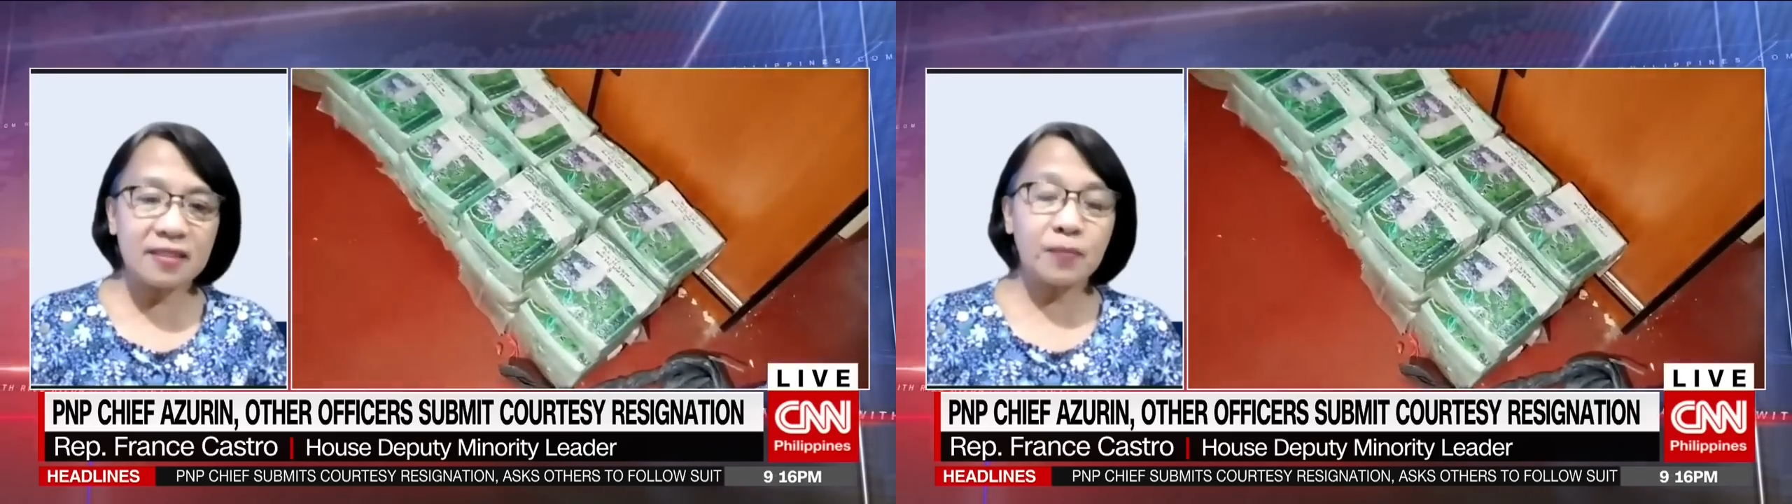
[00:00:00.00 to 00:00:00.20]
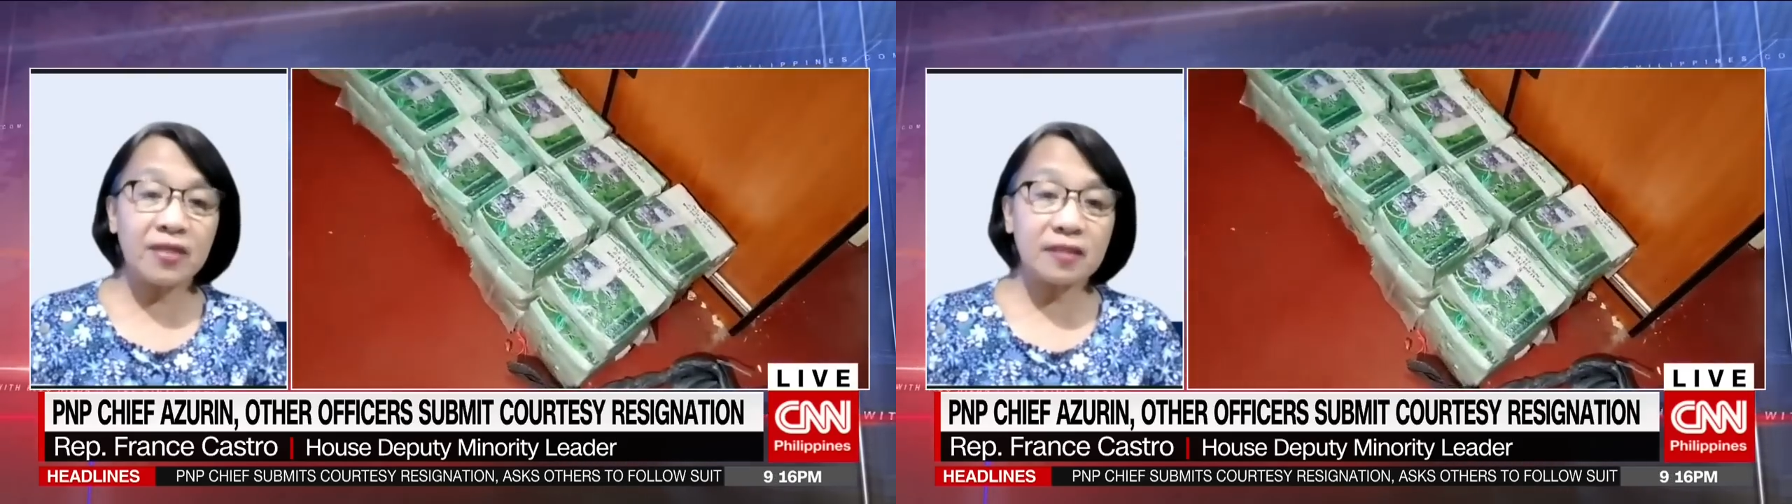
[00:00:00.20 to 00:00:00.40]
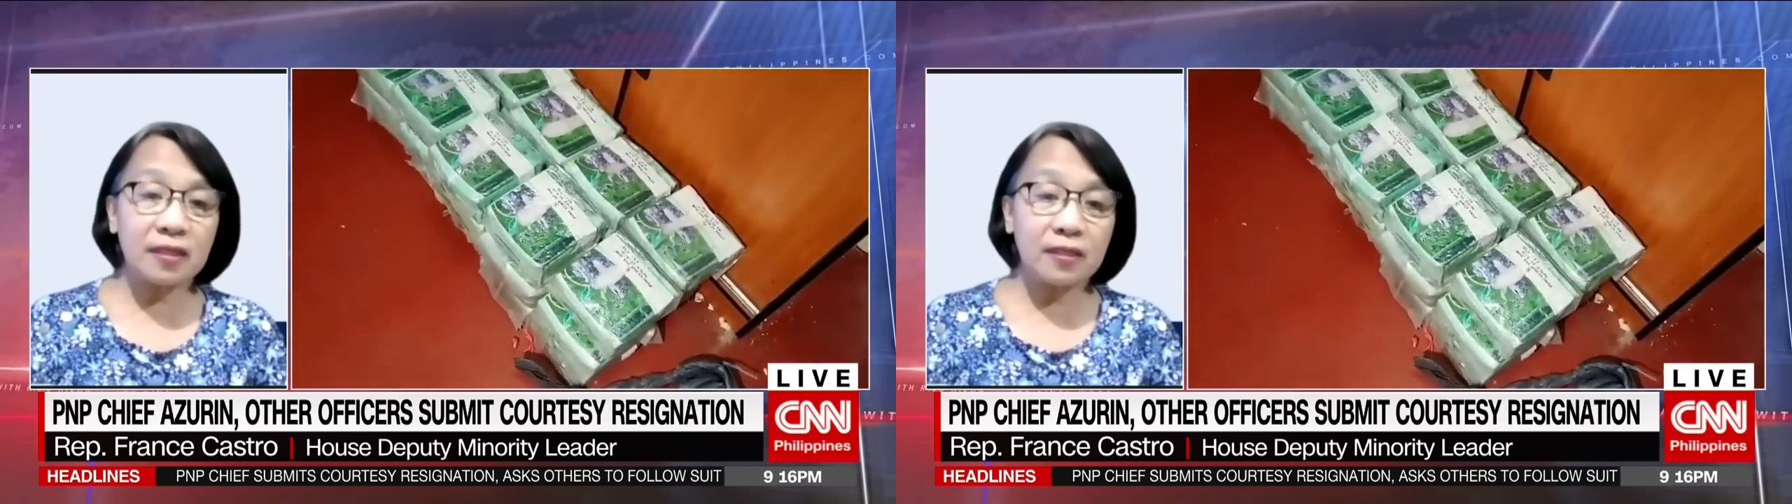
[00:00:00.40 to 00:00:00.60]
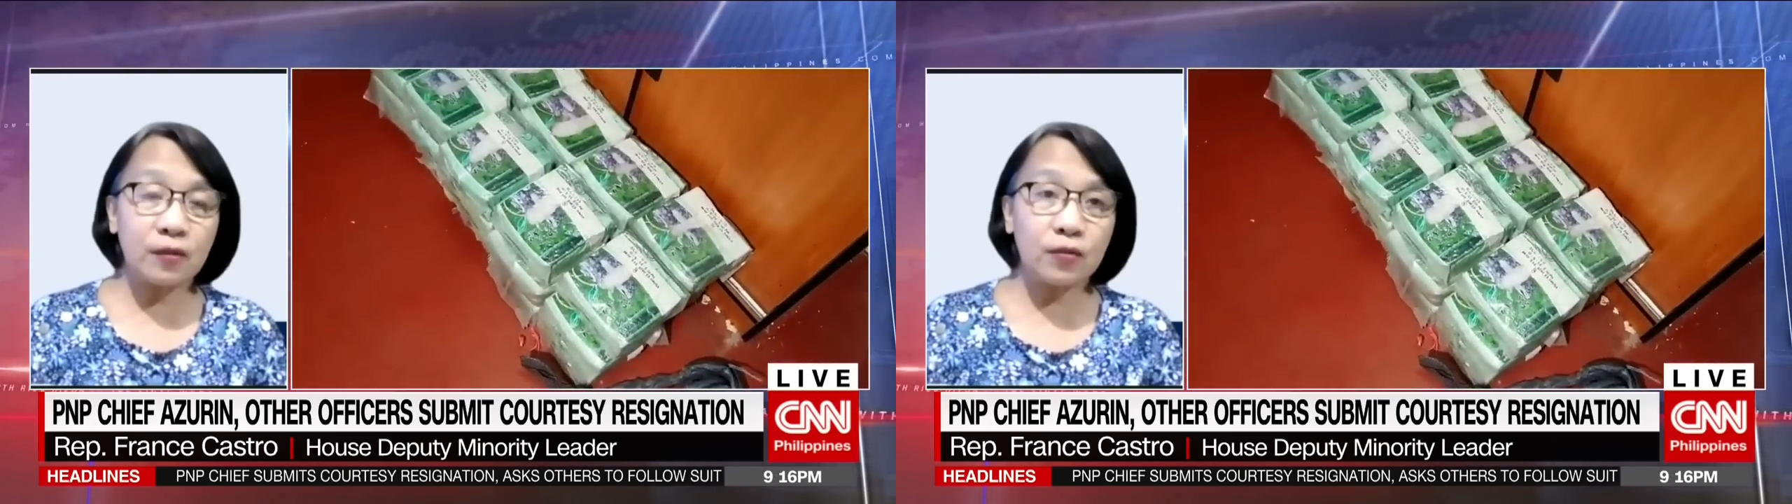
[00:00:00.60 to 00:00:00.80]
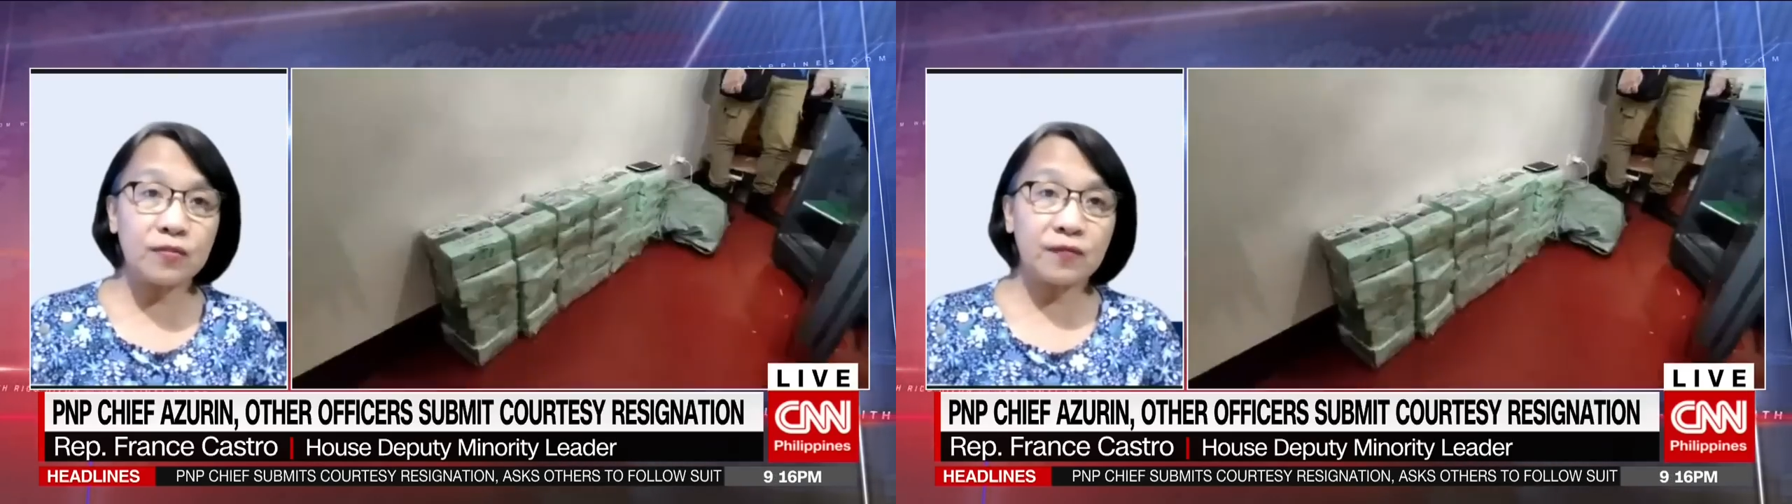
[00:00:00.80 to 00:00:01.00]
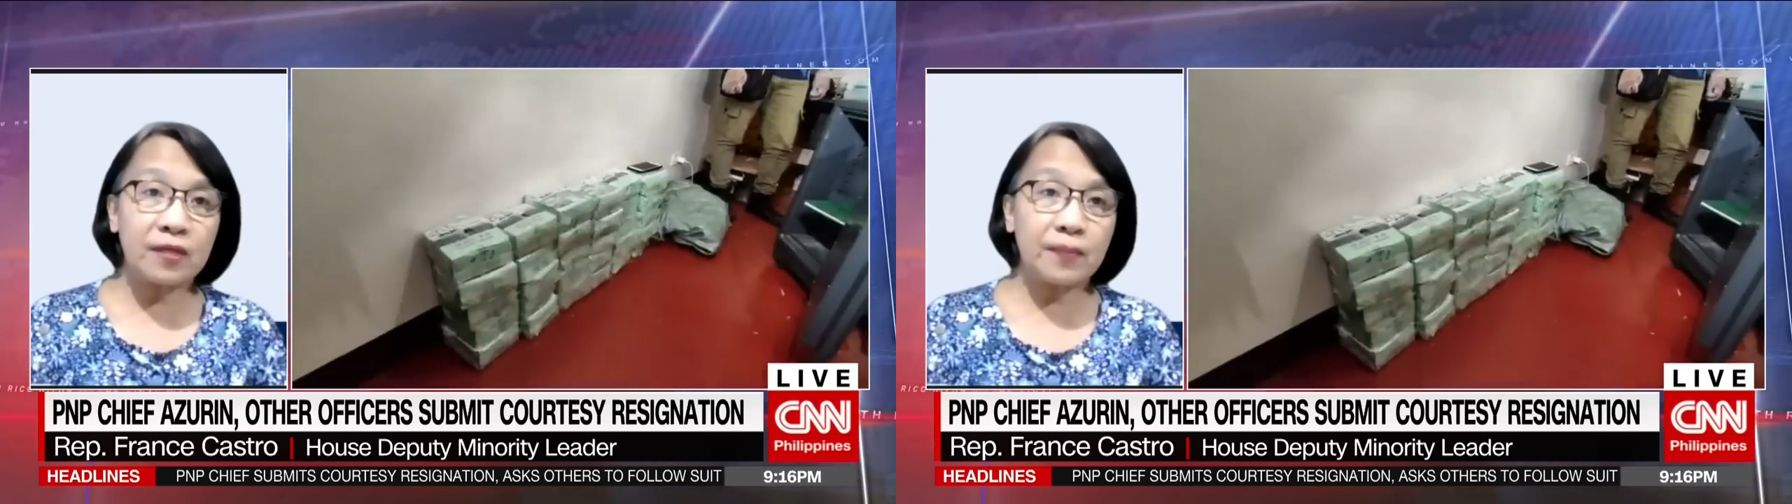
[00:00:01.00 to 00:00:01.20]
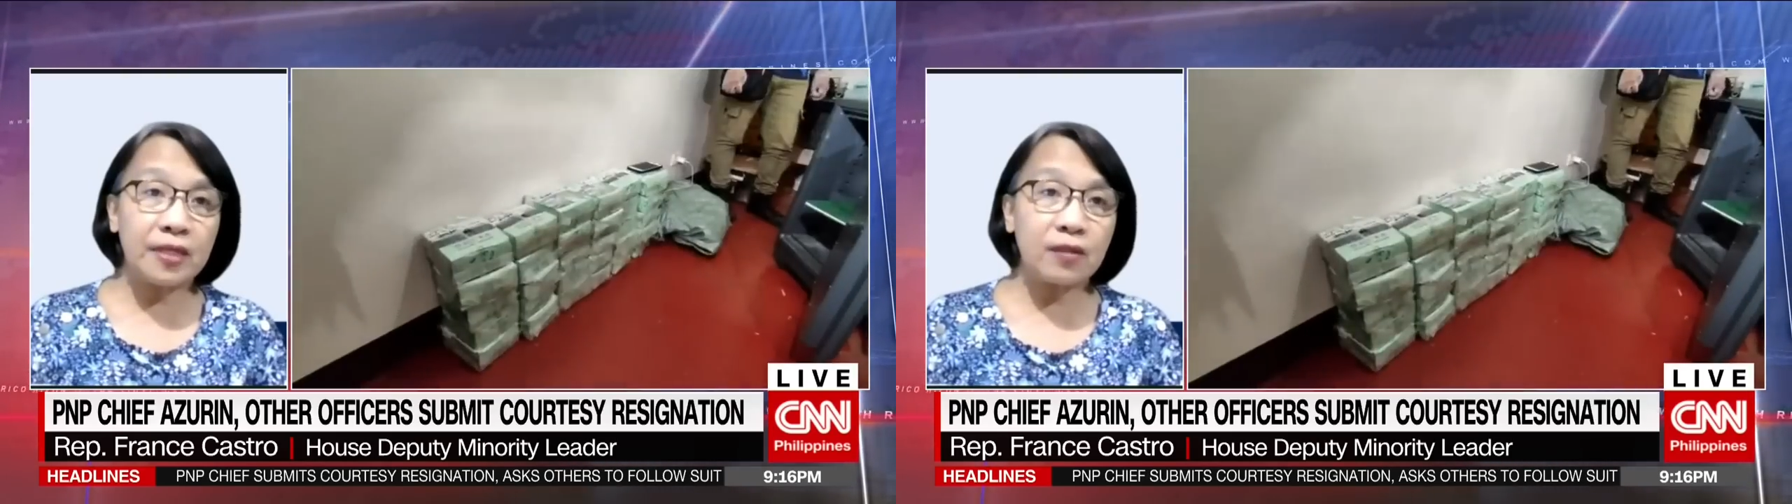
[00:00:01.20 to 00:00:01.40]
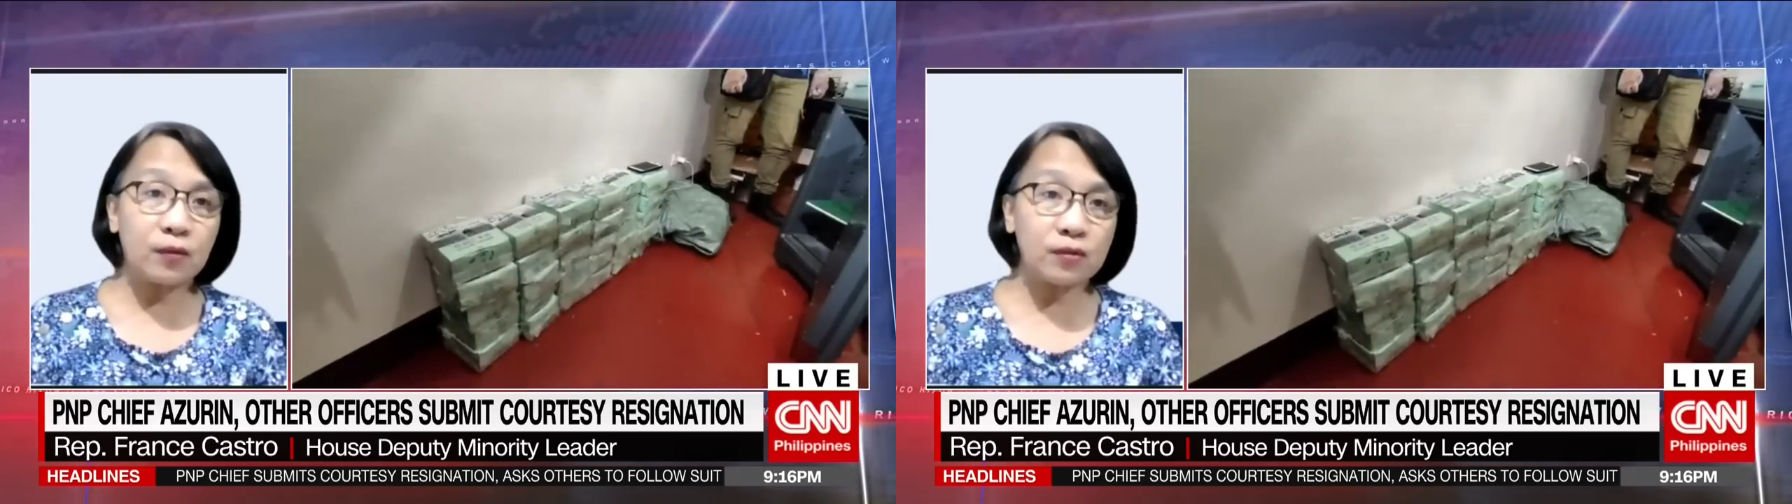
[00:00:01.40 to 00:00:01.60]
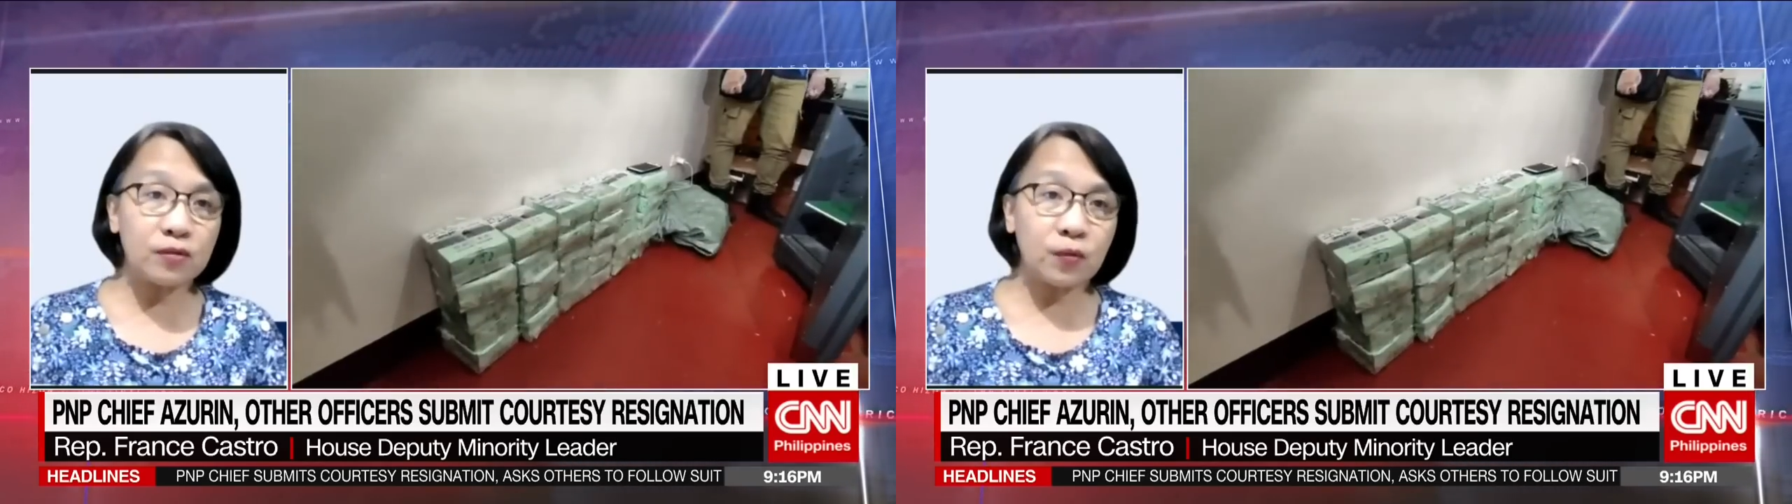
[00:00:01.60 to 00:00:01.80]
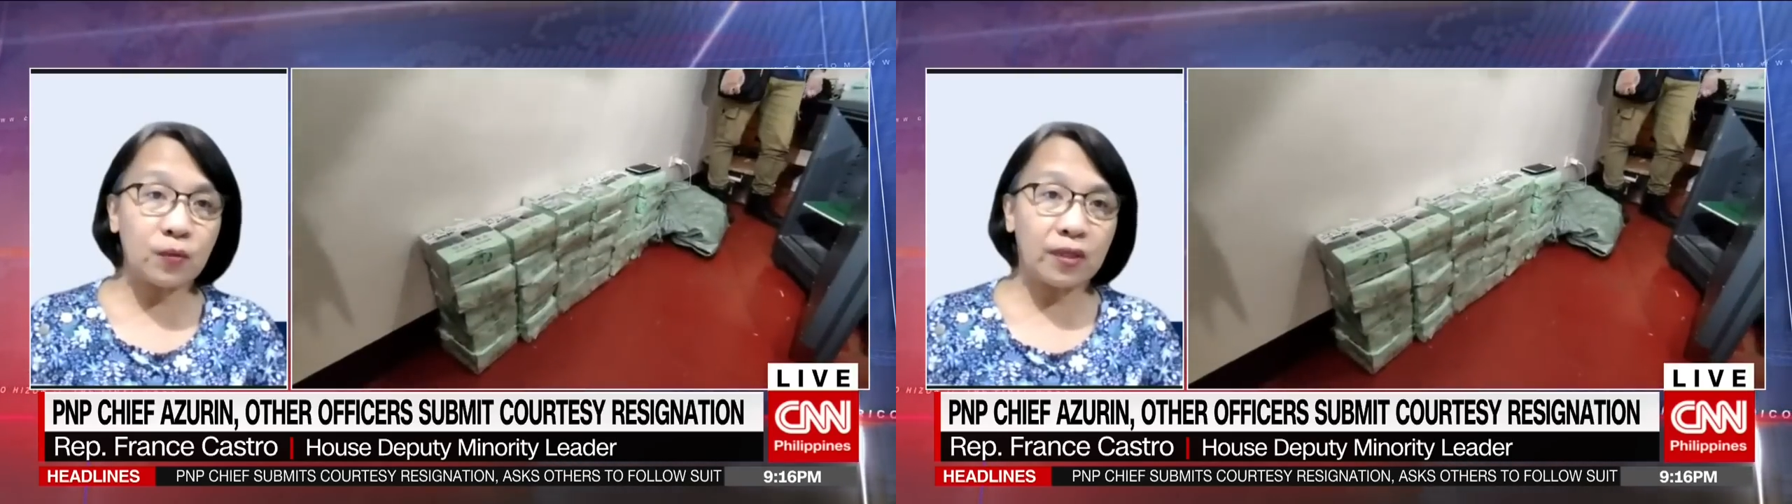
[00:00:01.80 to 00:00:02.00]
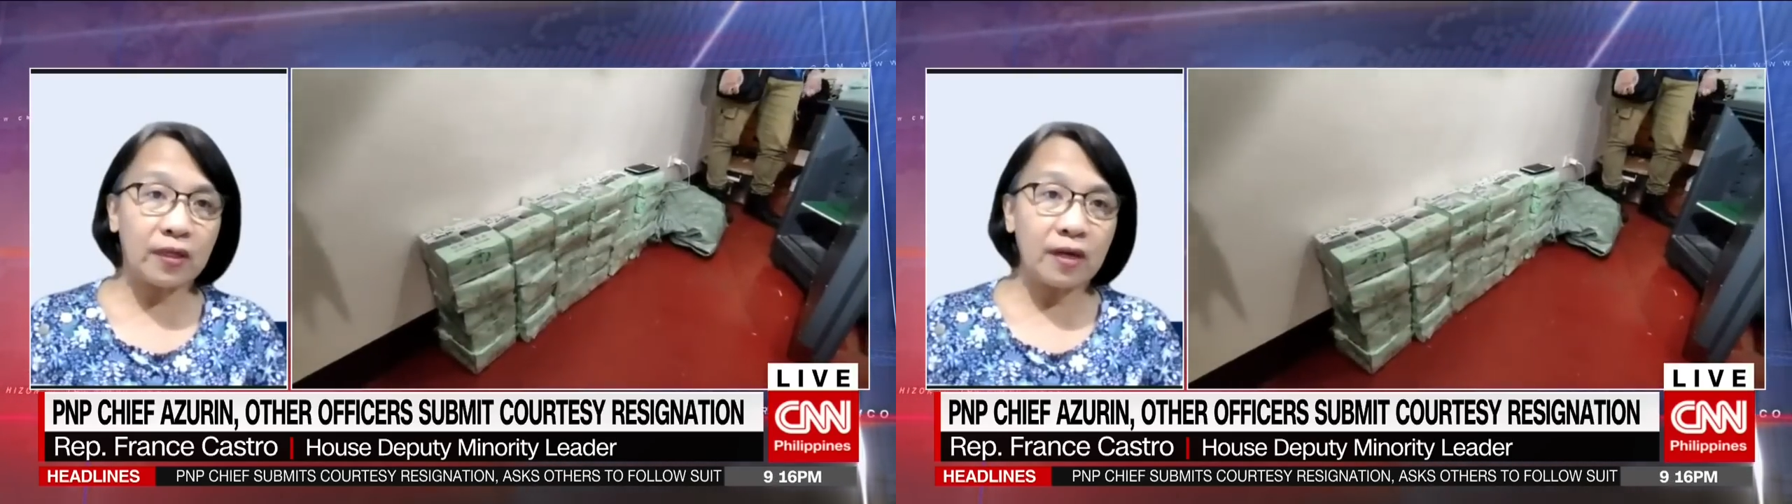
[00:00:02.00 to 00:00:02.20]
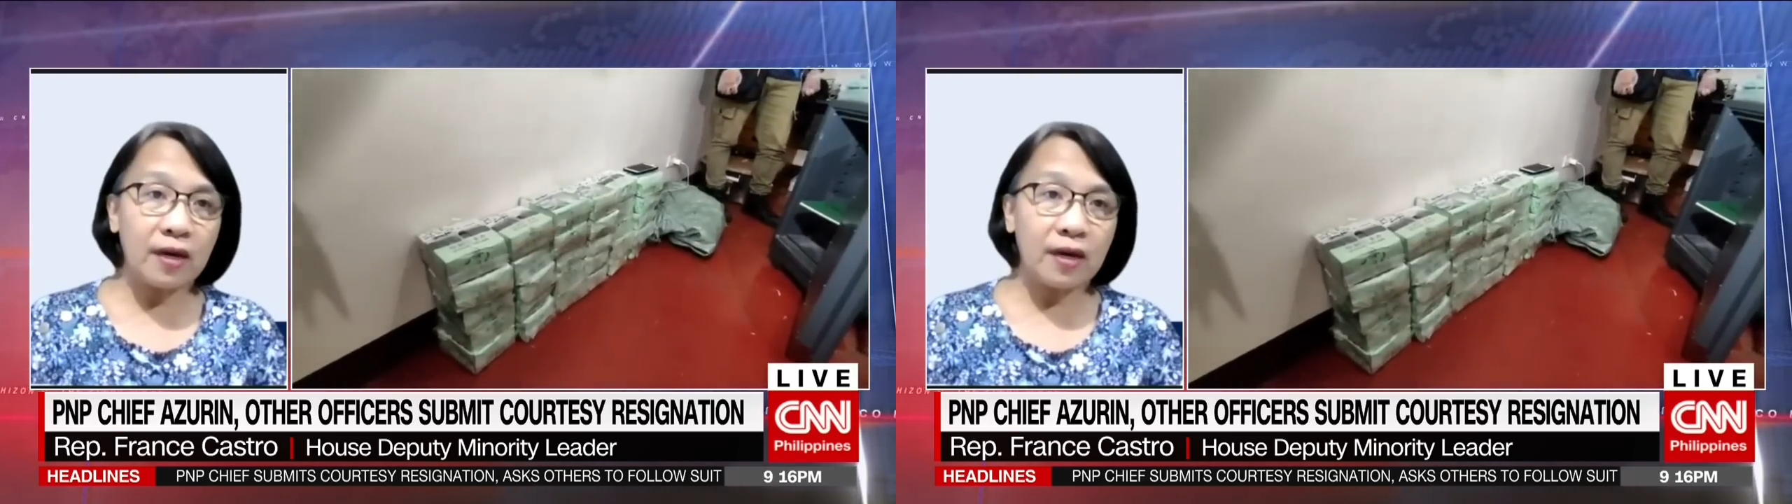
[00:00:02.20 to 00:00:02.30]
especially those Filipinos who were